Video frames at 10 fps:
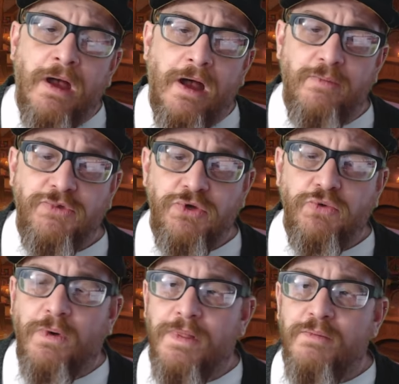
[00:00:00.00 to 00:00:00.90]
Um,
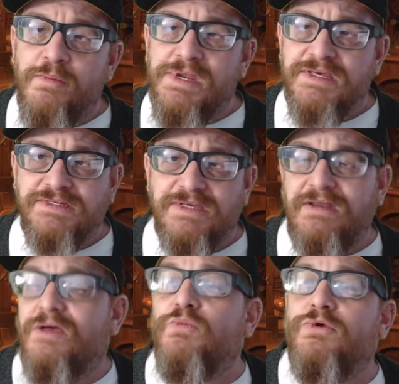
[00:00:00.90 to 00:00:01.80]
you won the mini
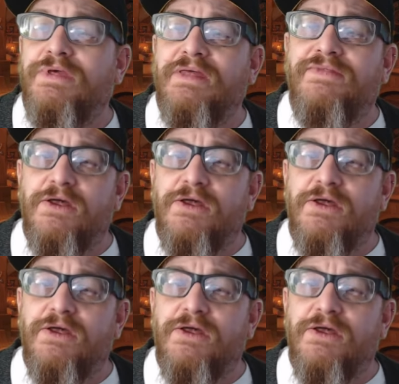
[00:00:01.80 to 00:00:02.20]
set and we'll get